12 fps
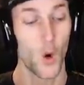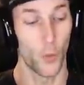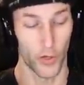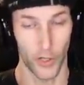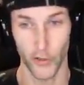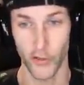
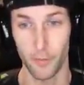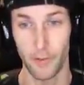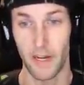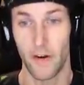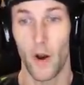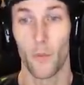We're gonna jump
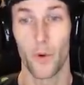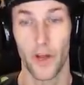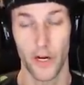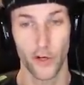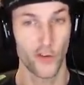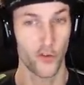in here and we're
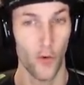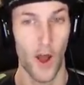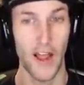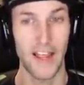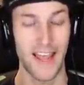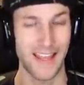gonna
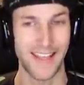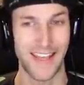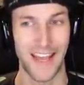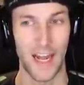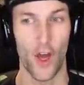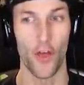try and
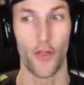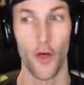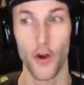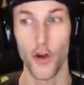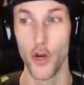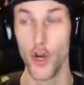get
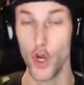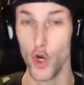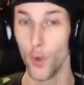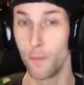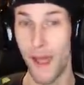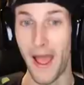the
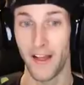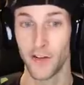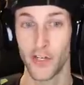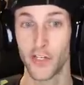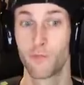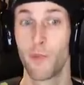new
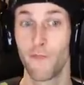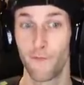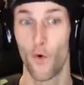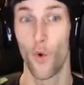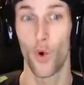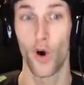badges
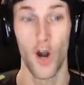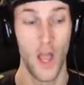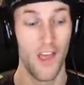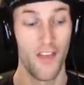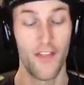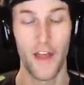before
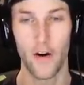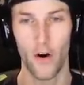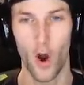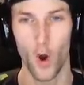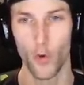they are